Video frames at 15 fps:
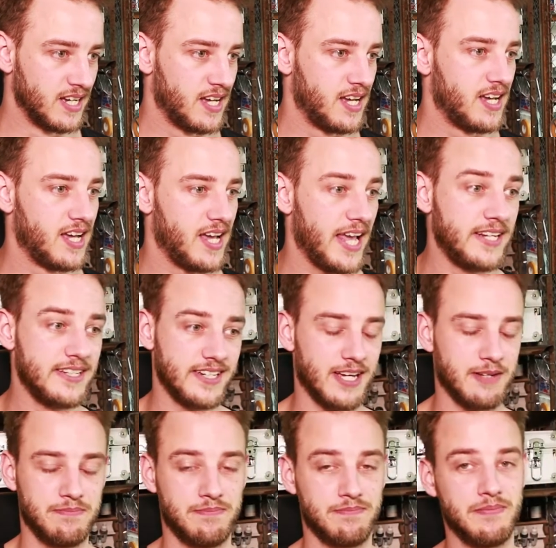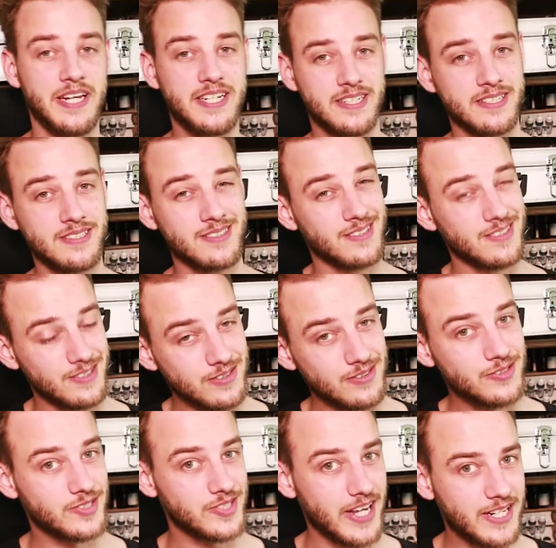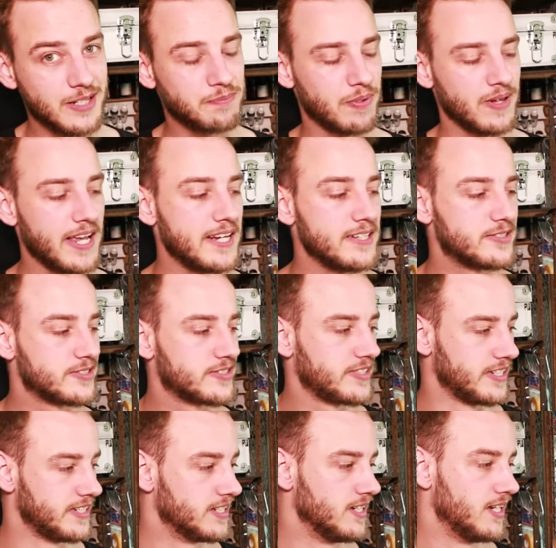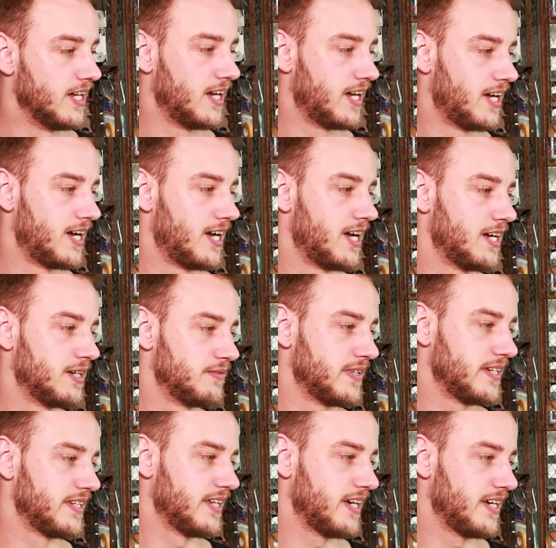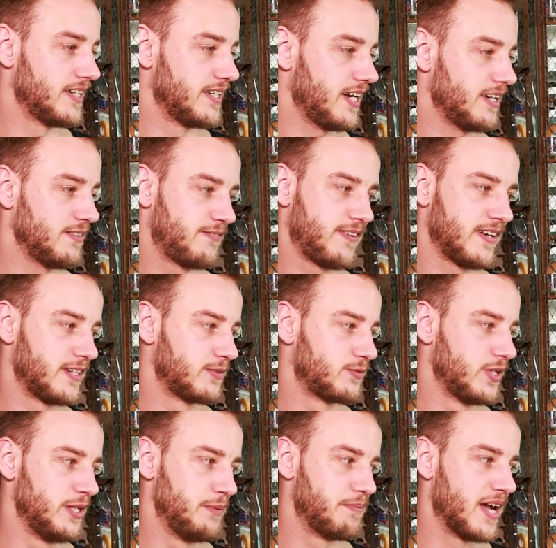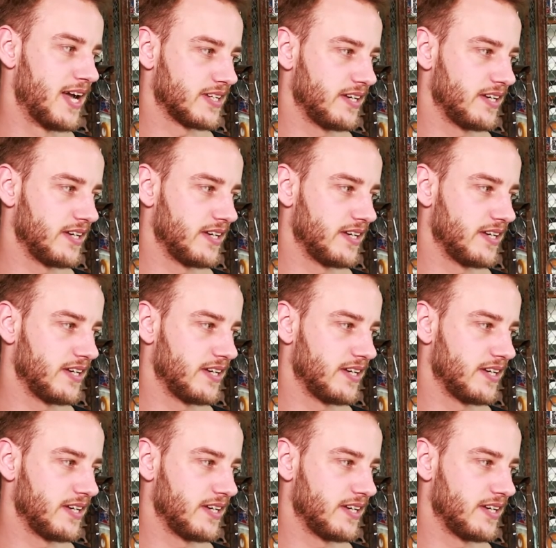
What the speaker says: ended up making second place still, and I felt really bad.